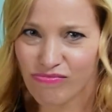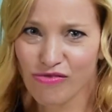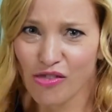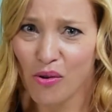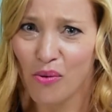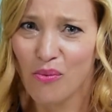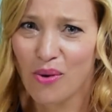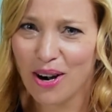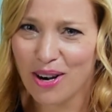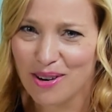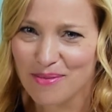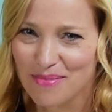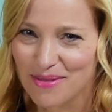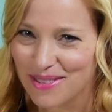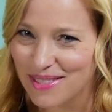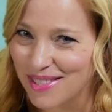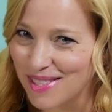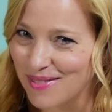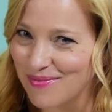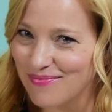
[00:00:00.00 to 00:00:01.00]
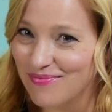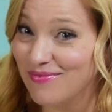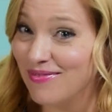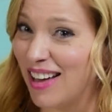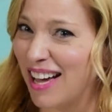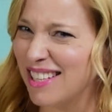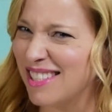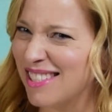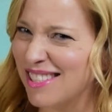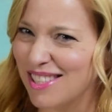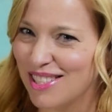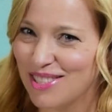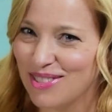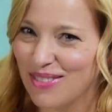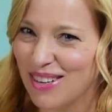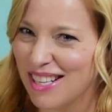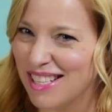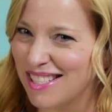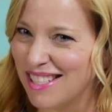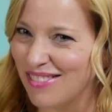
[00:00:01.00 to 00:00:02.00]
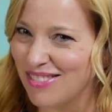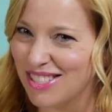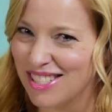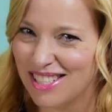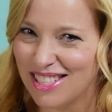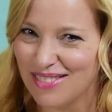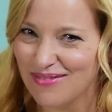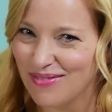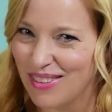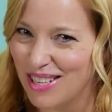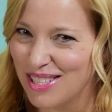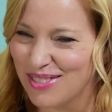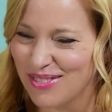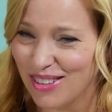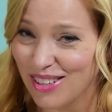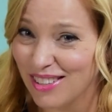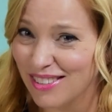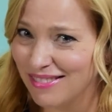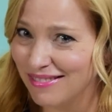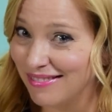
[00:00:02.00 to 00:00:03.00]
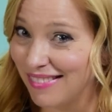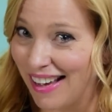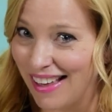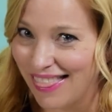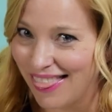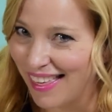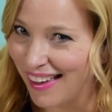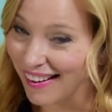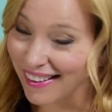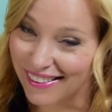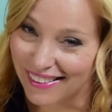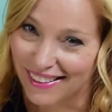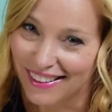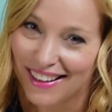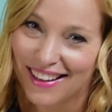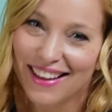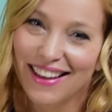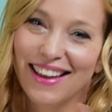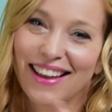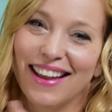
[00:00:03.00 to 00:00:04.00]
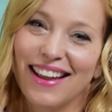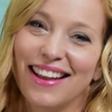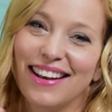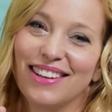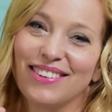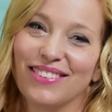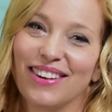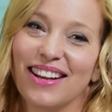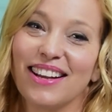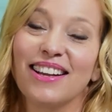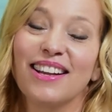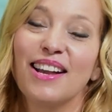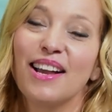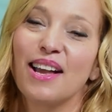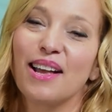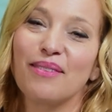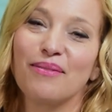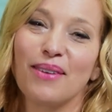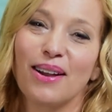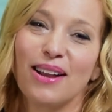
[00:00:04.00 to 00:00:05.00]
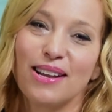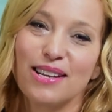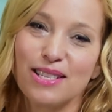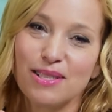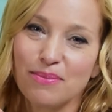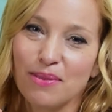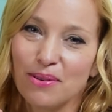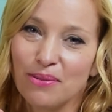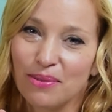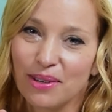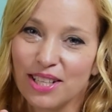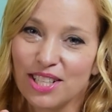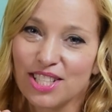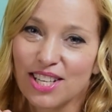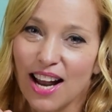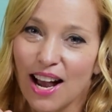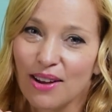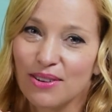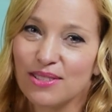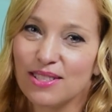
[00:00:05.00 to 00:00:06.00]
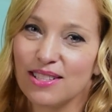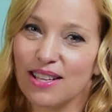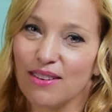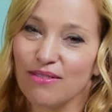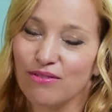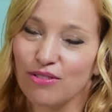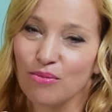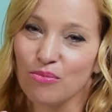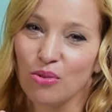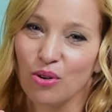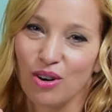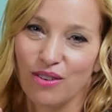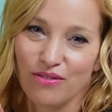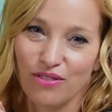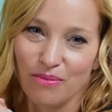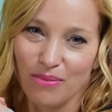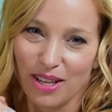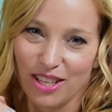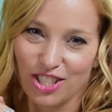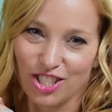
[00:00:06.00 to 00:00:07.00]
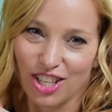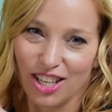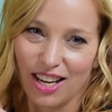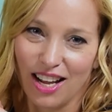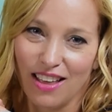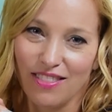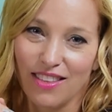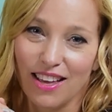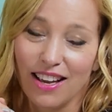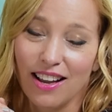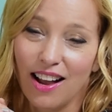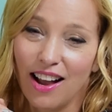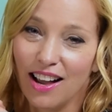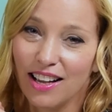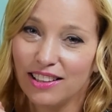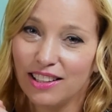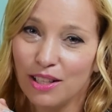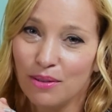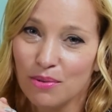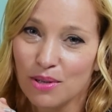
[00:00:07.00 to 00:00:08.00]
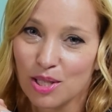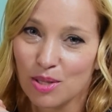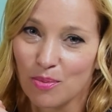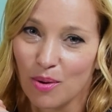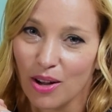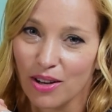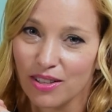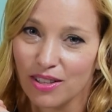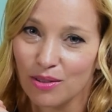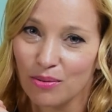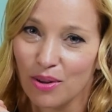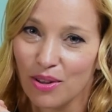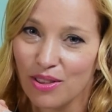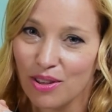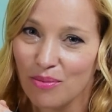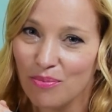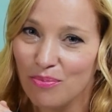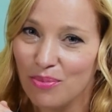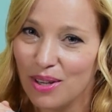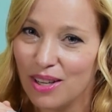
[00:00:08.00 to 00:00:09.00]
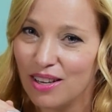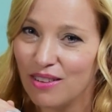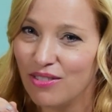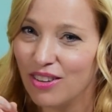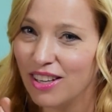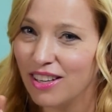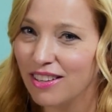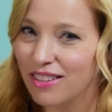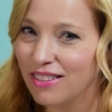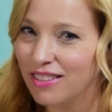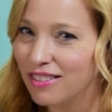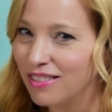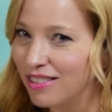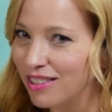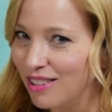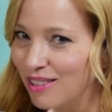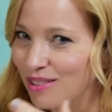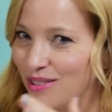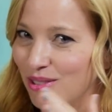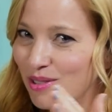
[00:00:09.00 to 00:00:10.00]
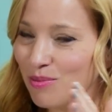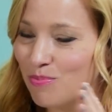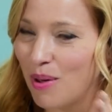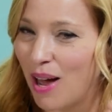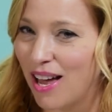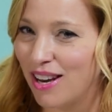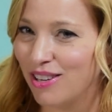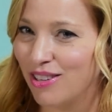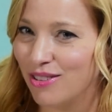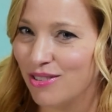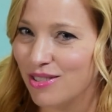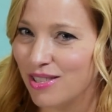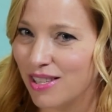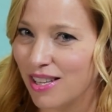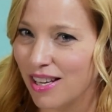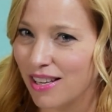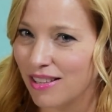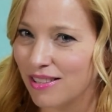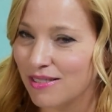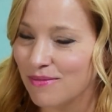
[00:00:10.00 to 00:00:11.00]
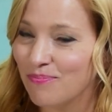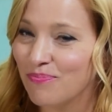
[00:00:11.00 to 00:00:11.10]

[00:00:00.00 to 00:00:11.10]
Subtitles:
Wearables, that's the 2017 buzzword, I think. Anyway, my husband reached out to them for more information and they kindly responded with a bit of a good news, bad news thing.